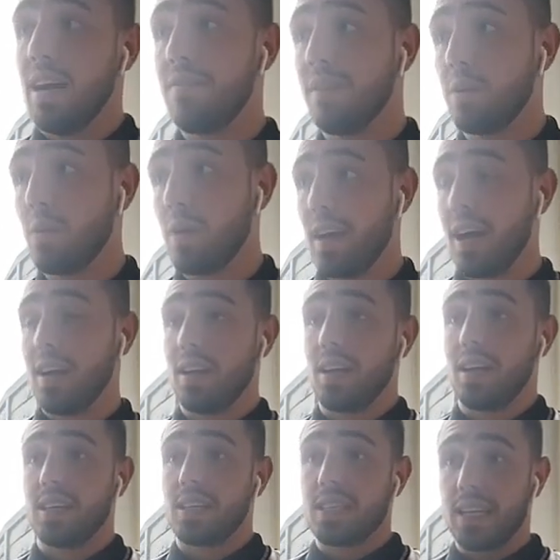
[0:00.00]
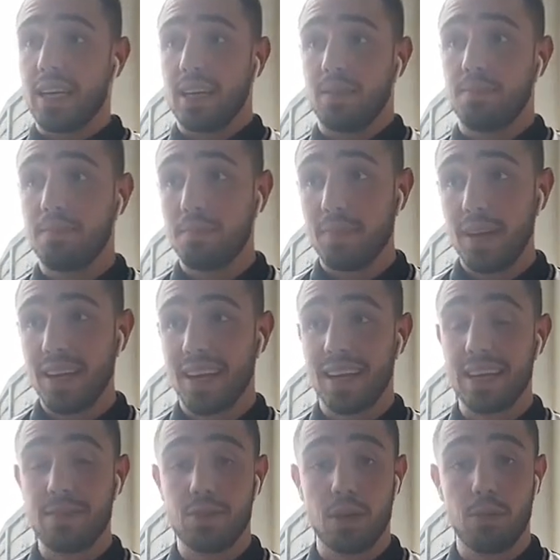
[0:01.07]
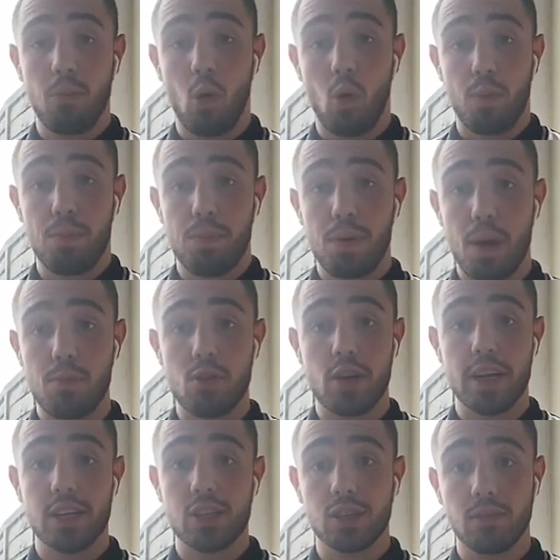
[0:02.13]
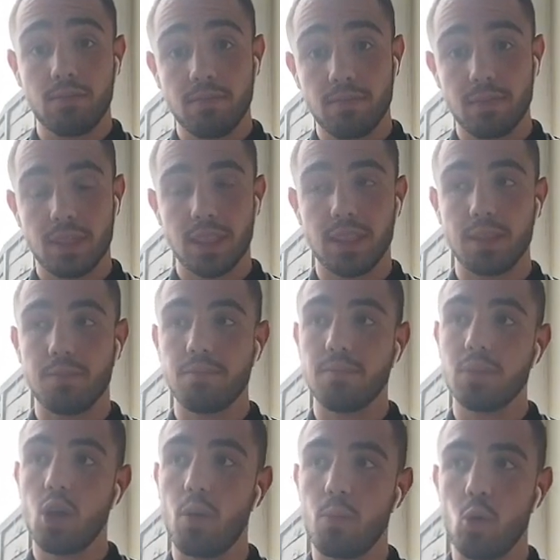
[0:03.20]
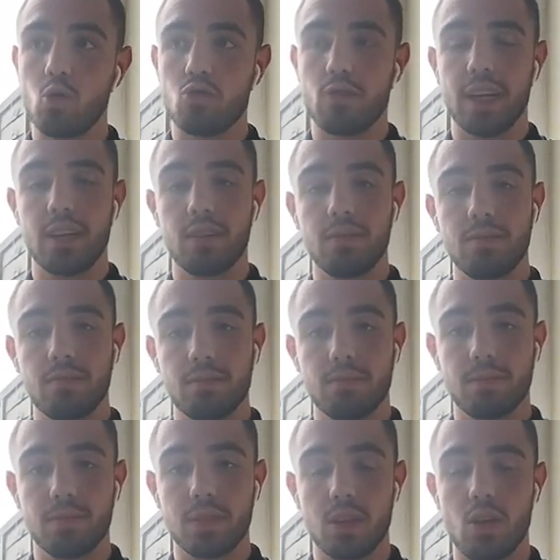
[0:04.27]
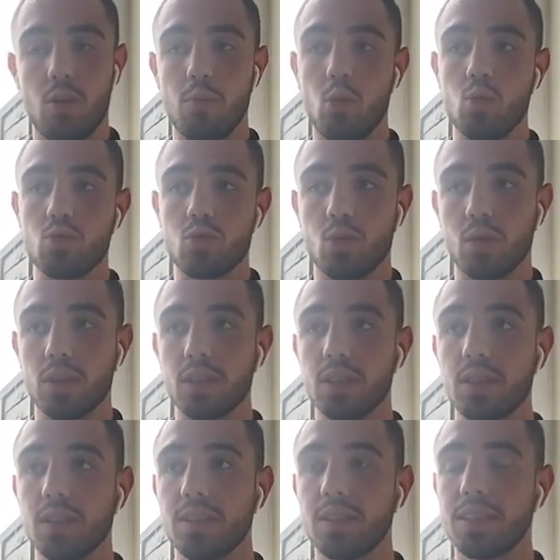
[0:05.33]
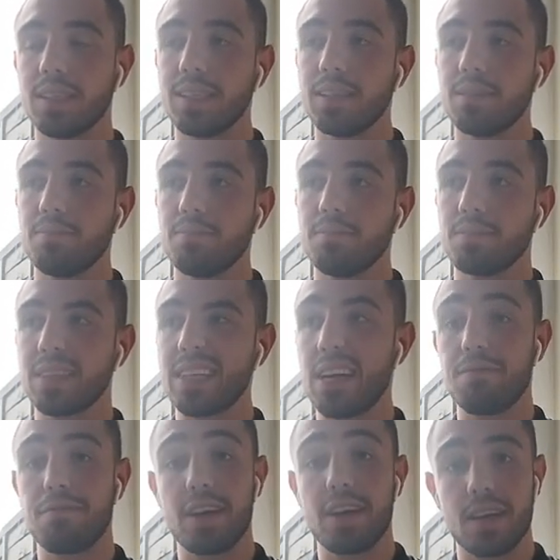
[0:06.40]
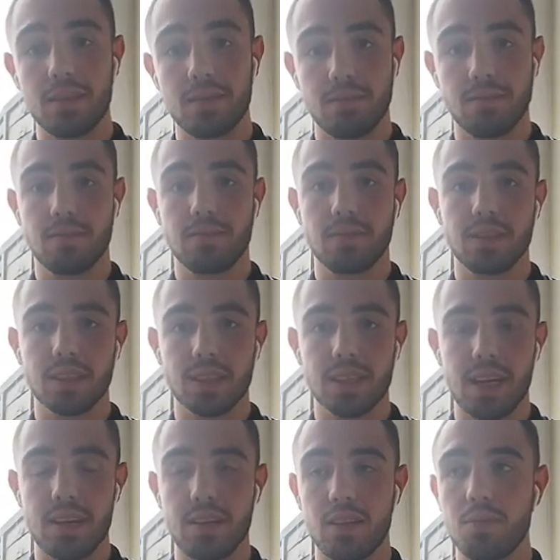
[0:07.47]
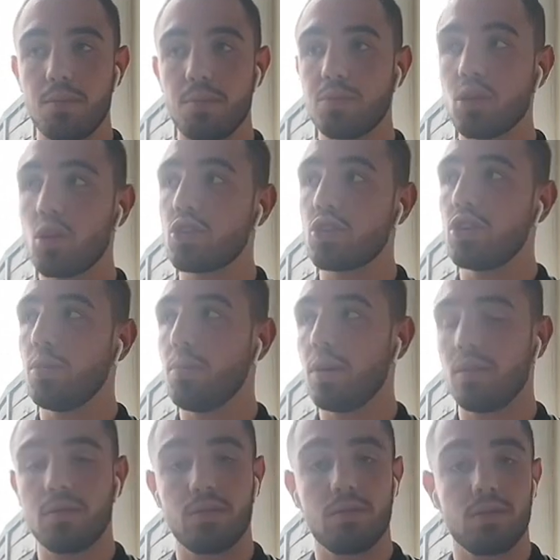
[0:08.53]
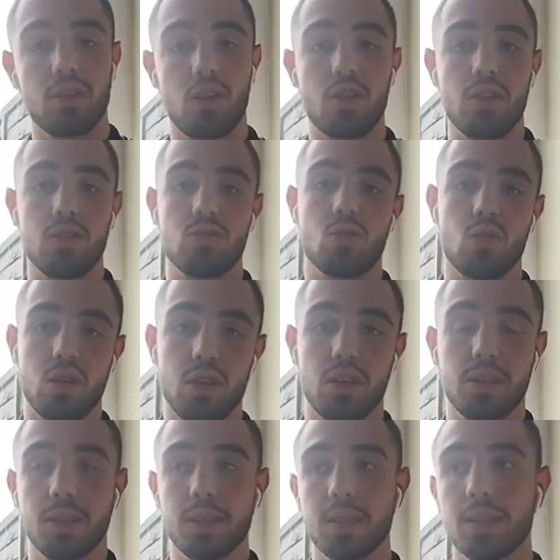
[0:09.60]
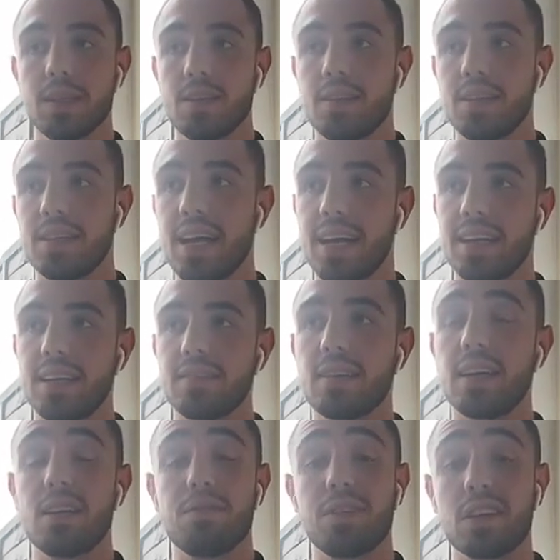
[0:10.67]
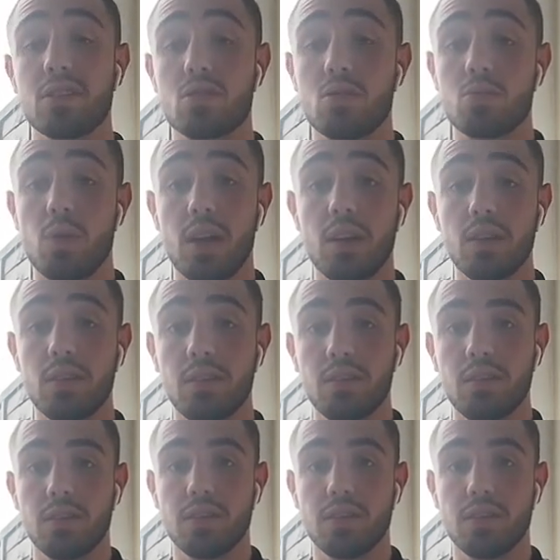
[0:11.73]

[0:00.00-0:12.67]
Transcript: I think with that, like you say, it gives you more preparation, a lot more training, a lot more sort of getting fitter, touching up on the sort of the technique side of things as well, and